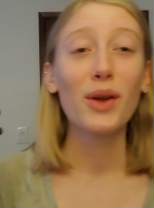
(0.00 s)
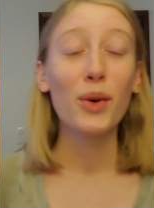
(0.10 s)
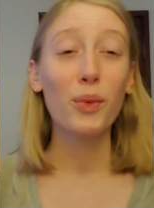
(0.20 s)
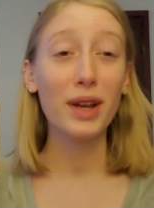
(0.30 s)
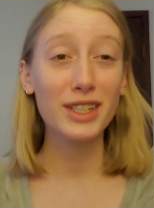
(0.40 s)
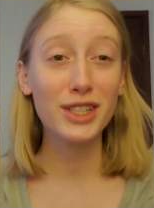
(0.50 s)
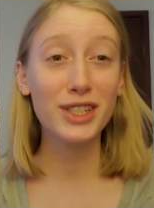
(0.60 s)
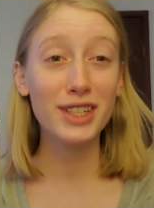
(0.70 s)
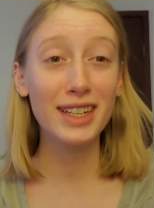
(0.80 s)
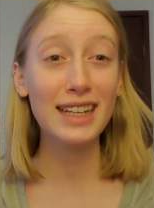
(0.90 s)

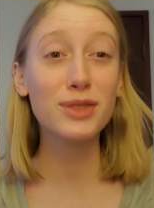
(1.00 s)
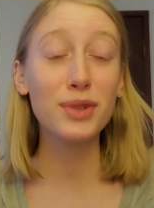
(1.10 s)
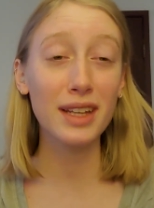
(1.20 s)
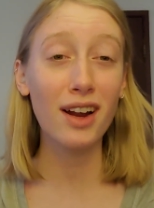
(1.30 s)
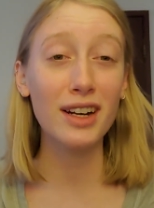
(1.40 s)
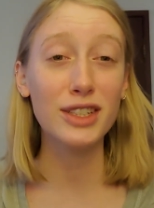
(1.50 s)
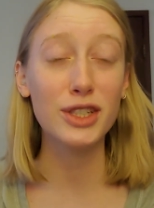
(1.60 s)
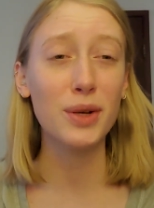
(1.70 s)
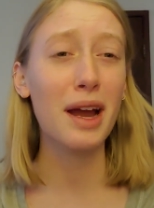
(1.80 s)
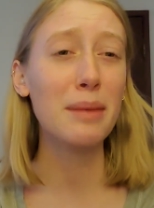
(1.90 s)
which is really hard to
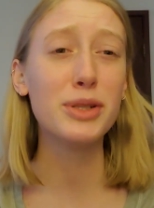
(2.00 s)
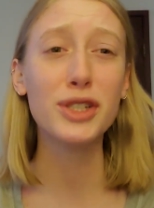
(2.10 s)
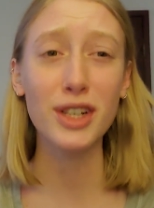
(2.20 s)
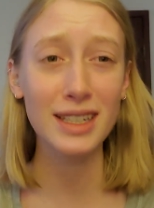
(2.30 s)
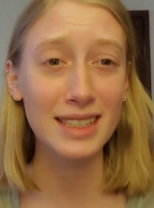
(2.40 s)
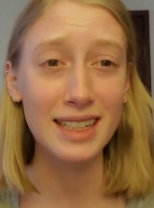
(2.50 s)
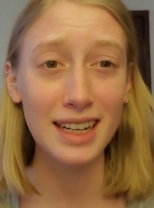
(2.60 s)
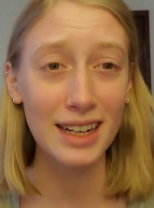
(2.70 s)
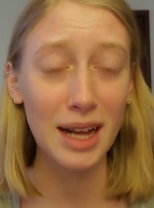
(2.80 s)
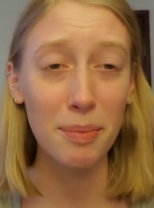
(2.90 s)
do. And I'm sure I didn't get
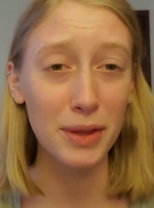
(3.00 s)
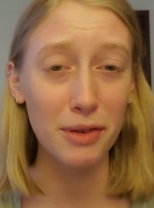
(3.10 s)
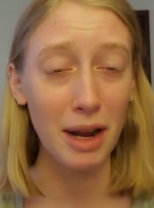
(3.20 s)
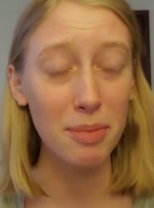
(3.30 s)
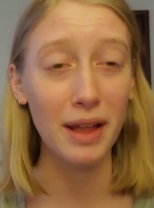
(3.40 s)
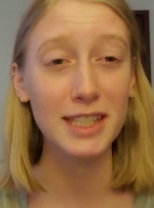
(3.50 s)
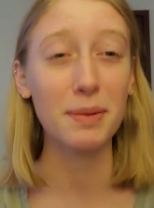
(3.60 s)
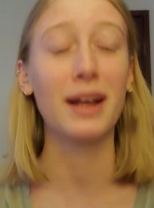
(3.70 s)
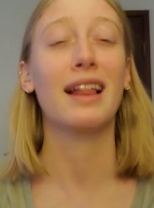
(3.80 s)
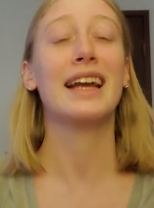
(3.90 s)
it up in the right place,
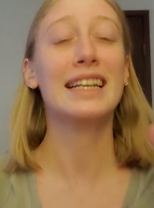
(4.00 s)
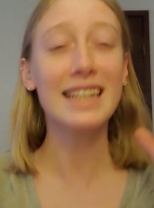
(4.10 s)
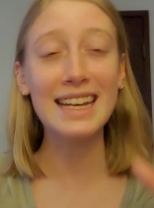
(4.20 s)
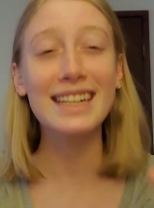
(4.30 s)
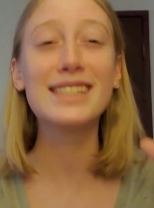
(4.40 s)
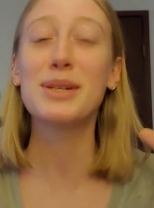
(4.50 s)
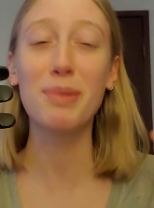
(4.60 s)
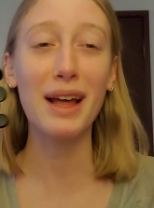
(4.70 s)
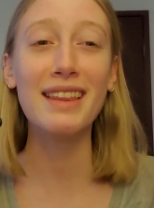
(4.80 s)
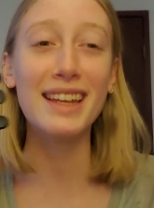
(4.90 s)
but I like needed to
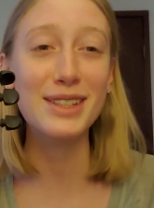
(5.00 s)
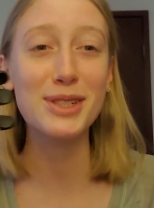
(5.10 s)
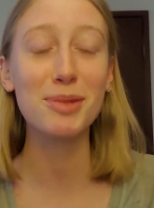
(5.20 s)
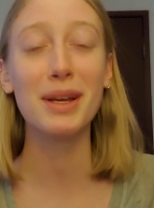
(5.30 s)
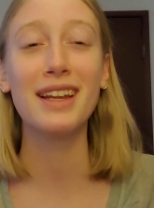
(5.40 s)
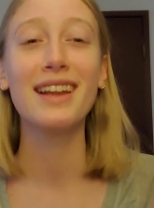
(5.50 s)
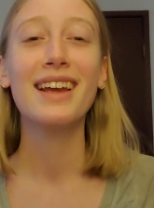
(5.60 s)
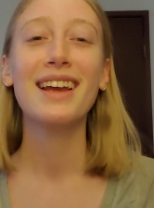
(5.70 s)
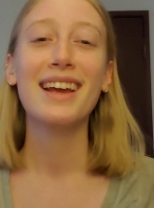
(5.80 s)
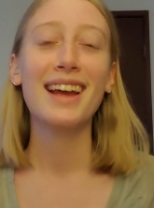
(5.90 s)
play the instrument.
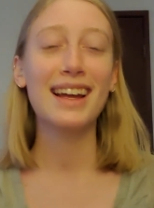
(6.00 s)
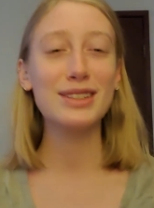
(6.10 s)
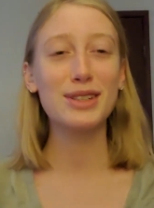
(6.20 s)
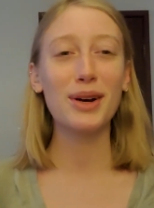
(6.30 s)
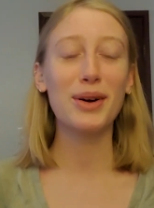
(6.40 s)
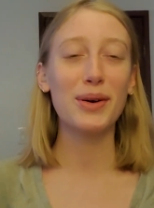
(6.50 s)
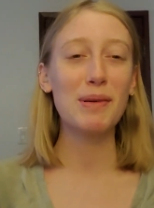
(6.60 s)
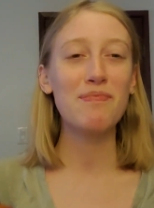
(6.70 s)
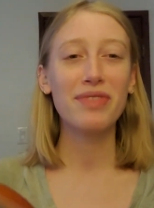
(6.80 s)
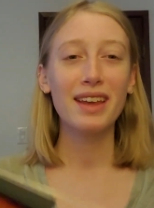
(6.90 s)
And
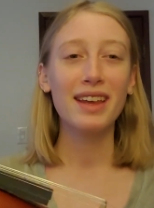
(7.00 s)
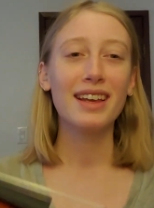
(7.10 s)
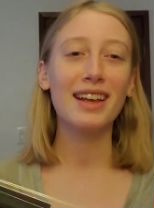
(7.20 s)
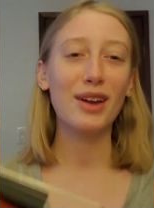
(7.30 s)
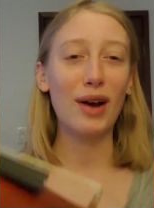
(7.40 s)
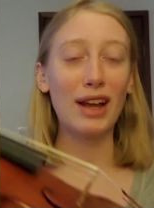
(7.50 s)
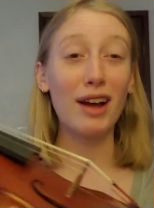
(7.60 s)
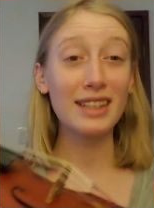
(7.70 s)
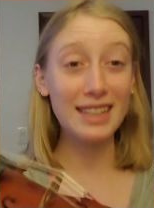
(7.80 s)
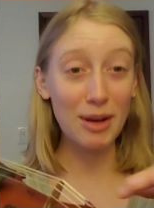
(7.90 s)
so, I got
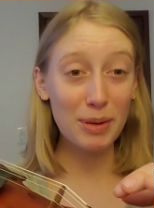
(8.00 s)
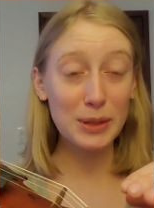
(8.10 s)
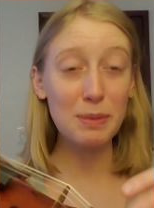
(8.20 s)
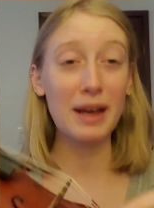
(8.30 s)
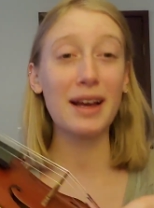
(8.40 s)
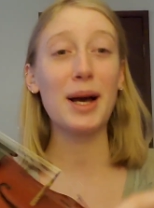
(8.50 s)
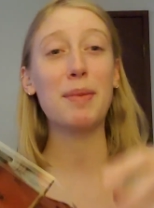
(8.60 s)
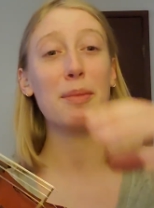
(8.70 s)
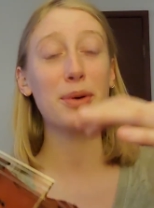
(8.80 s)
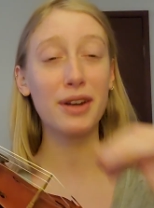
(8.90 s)
the sound post back up,
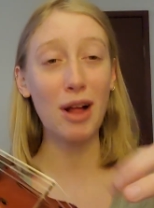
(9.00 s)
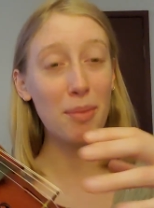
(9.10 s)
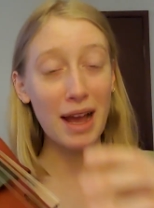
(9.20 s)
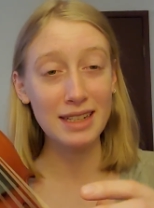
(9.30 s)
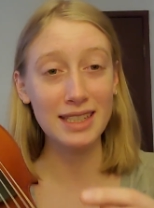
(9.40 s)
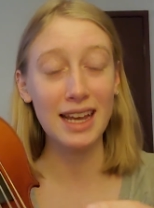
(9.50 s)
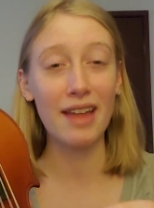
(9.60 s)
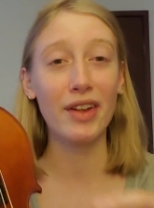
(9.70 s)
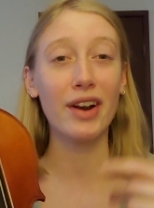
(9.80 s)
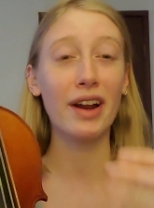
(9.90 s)
I put it all back
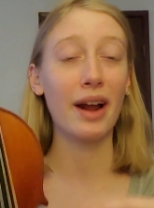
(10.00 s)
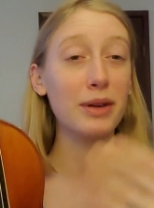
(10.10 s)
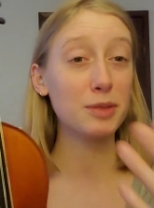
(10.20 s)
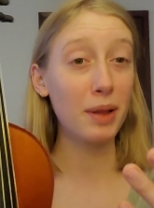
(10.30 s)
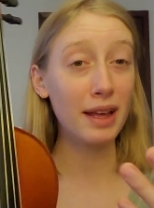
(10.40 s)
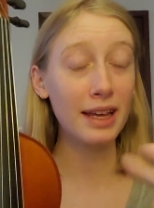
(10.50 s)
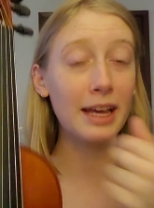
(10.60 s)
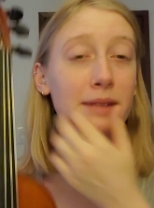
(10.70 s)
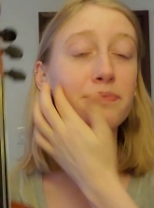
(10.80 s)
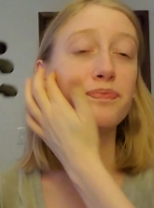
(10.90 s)
together, and I was playing
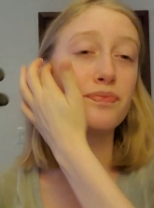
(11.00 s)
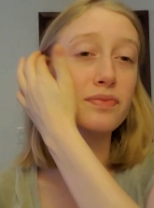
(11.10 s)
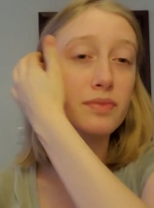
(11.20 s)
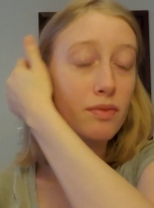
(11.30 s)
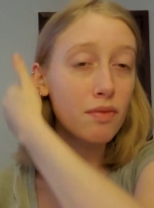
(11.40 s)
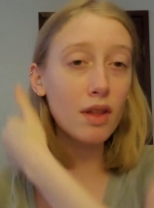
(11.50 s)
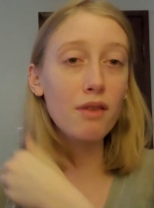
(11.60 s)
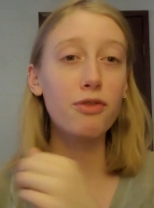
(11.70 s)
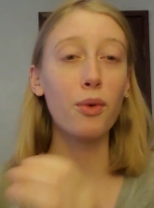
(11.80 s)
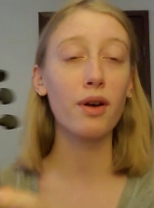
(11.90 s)
it
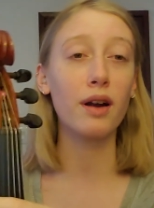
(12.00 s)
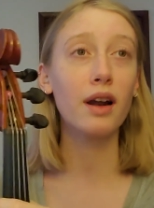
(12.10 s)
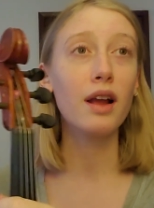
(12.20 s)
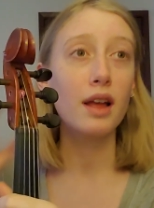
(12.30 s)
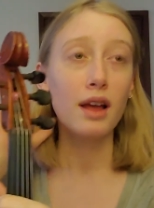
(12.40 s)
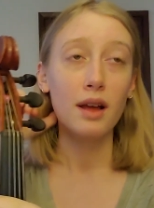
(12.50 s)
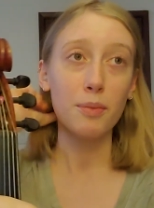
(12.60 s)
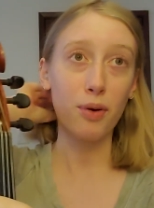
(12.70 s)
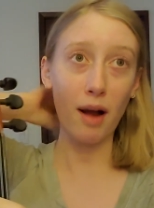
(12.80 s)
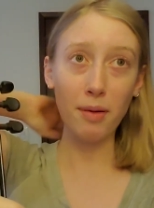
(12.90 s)
for
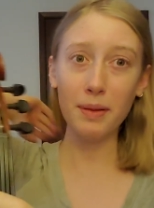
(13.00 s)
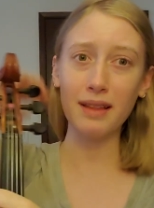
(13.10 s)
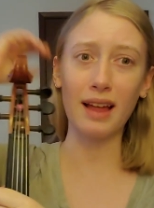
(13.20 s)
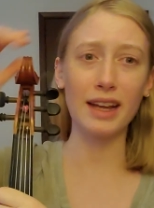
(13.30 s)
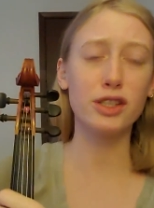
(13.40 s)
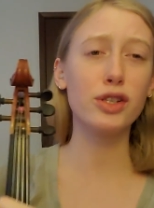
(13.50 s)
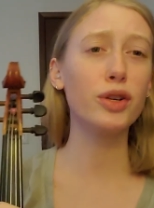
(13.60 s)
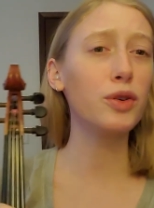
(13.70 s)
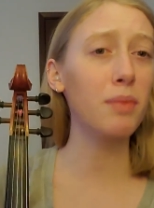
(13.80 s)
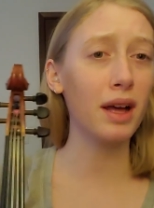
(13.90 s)
probably like
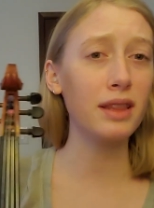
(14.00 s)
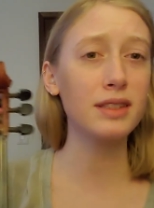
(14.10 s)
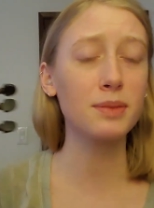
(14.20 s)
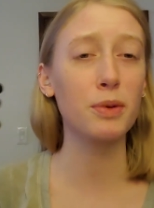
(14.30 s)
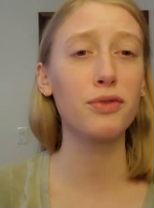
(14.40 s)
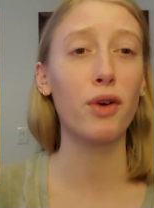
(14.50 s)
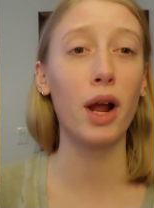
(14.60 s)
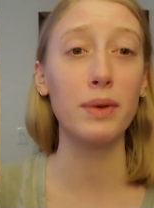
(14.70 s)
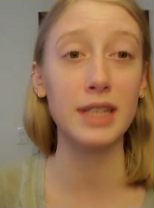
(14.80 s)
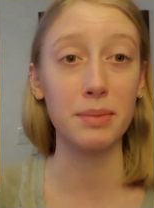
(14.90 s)
2 months before I
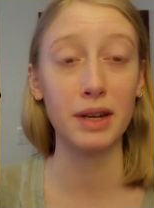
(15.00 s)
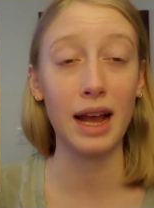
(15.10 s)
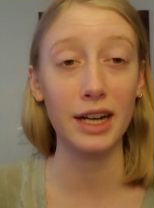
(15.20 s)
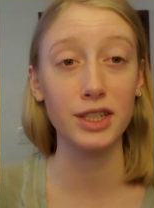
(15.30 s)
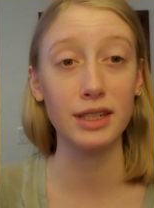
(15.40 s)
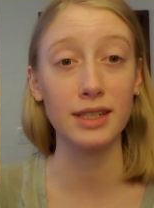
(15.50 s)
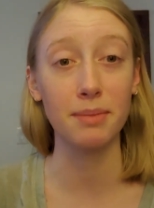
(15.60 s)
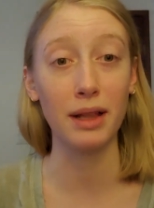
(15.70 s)
was able to actually see my